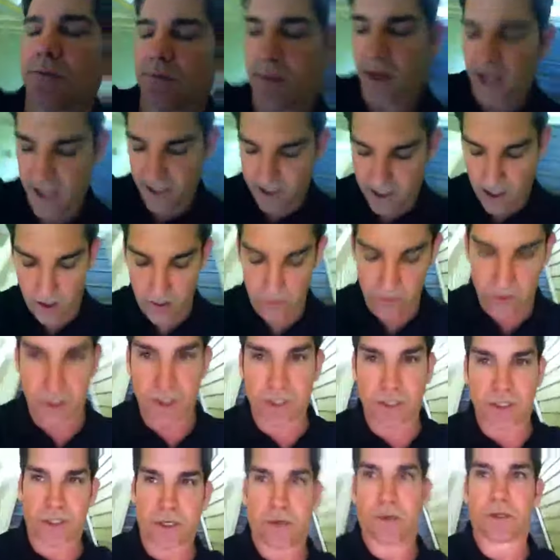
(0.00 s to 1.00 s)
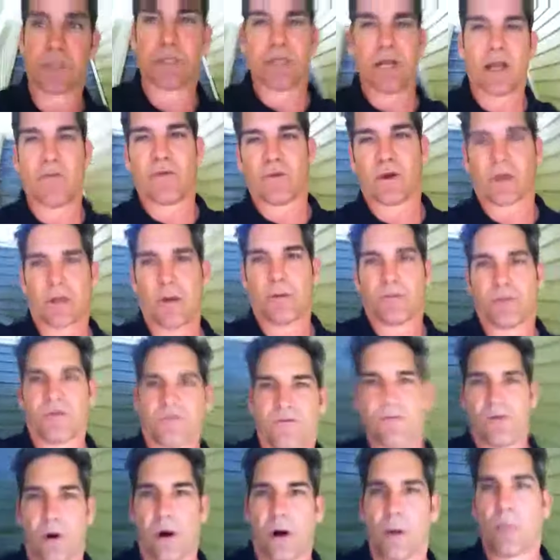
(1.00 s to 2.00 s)
the bank owns it, so it's never going to
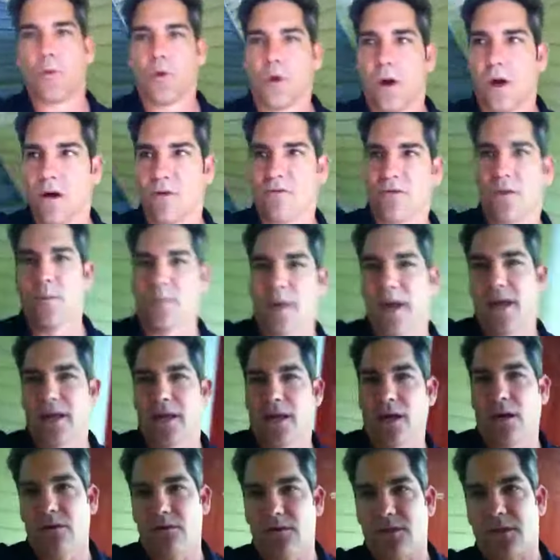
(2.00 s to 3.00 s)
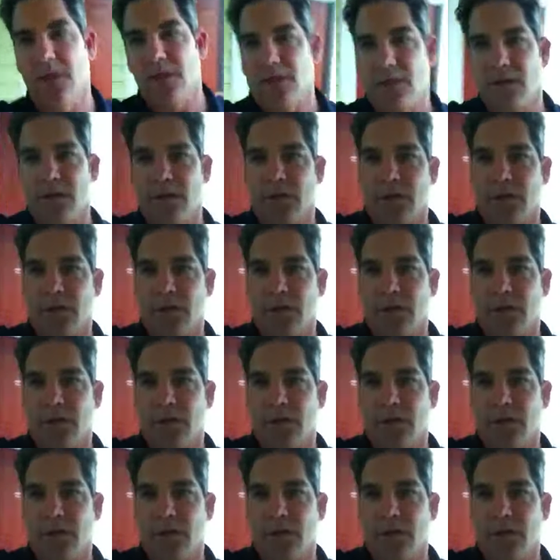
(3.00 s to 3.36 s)
perform well if the bank owns it.